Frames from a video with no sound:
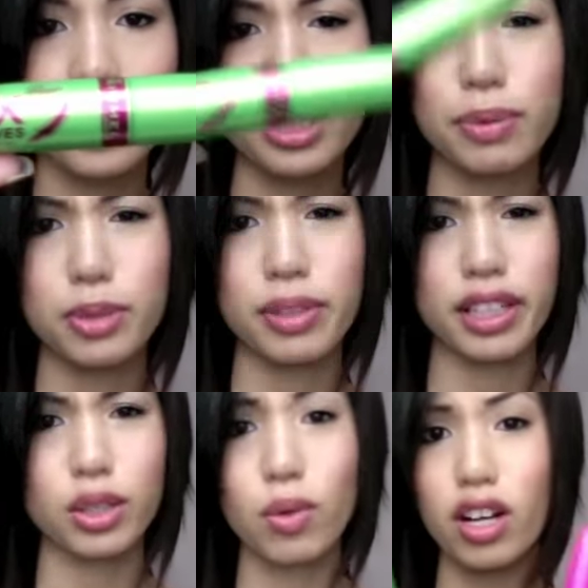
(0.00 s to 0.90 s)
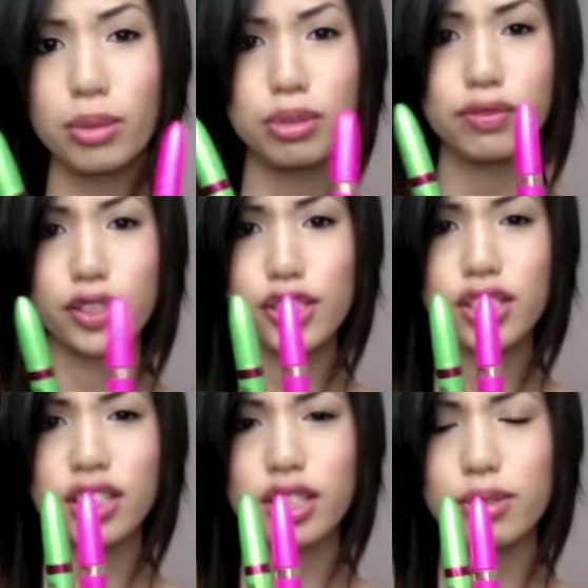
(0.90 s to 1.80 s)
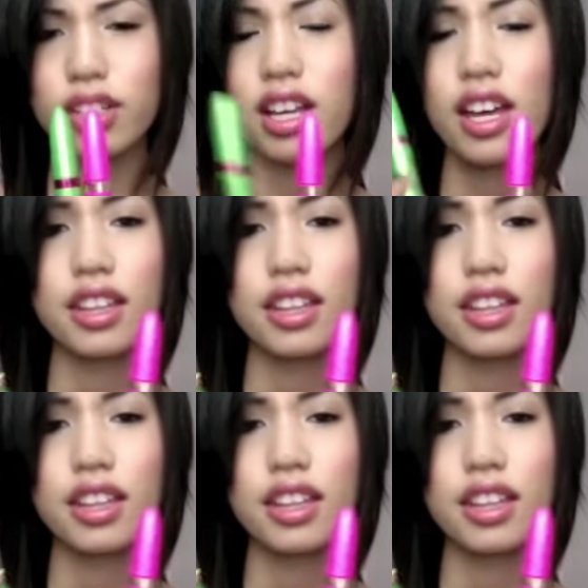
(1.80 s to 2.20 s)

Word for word: And it's supposed to be like the waterproof version of this one.